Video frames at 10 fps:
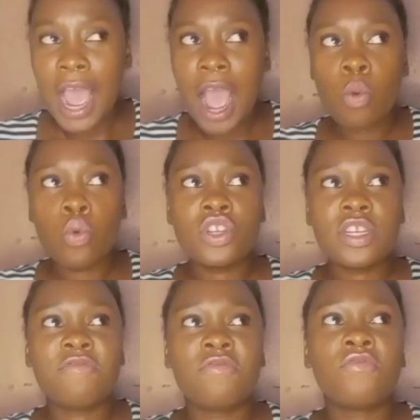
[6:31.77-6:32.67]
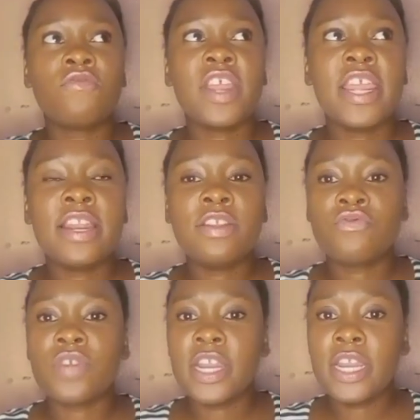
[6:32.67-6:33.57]
I would have really,
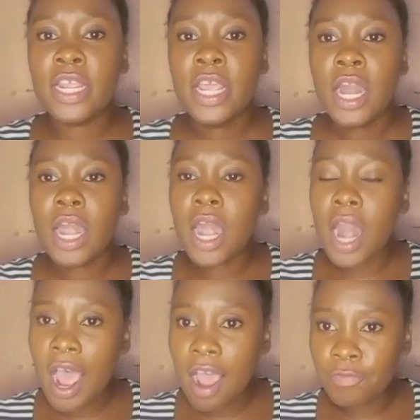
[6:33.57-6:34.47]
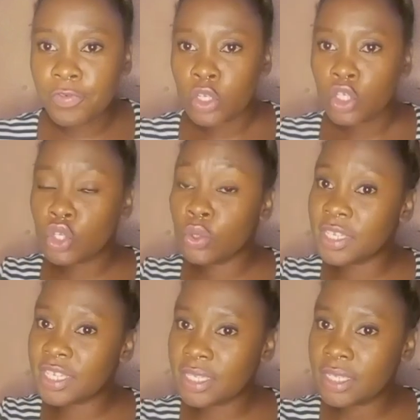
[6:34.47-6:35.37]
really loved to
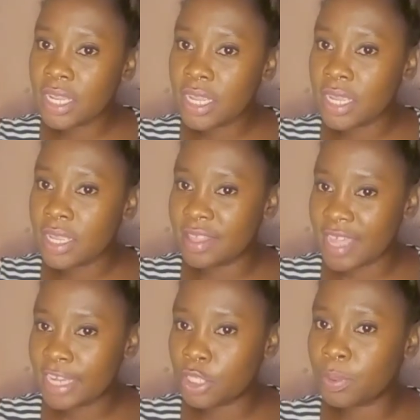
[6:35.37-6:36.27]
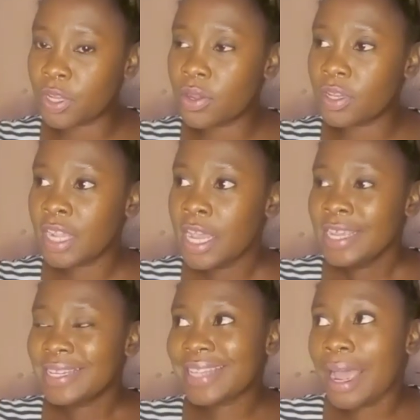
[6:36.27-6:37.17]
see that, because
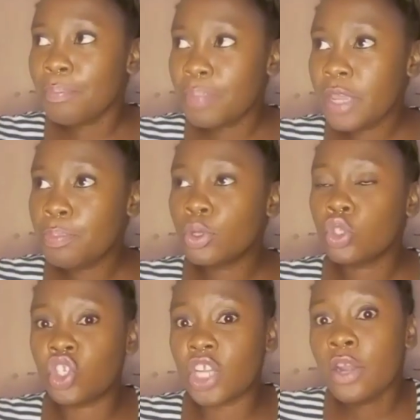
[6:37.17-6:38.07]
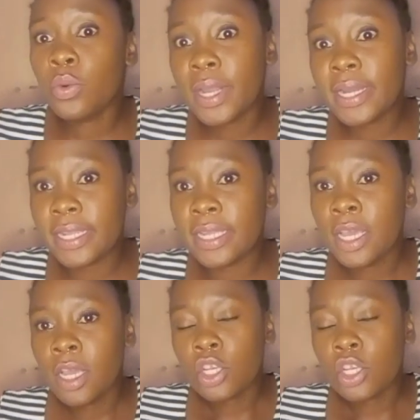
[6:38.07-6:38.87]
some people generally